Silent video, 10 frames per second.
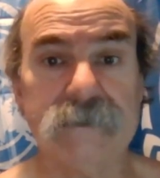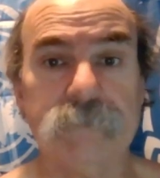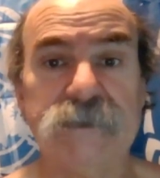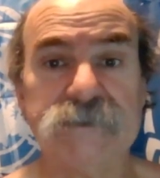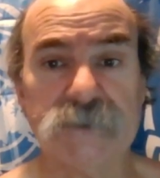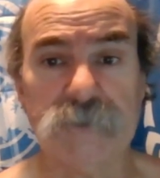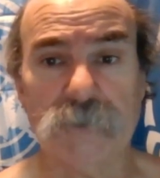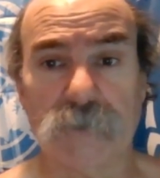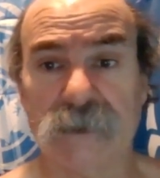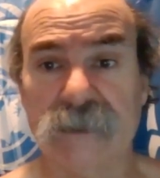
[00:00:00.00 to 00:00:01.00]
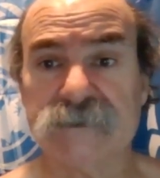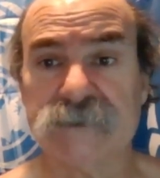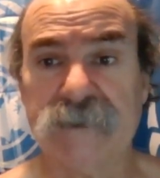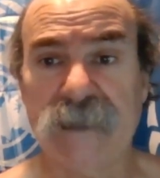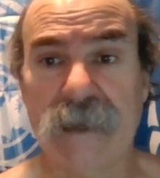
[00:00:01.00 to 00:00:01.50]
to be secure against
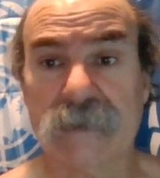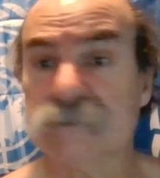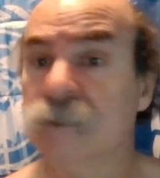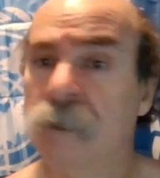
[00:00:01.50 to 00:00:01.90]
attacks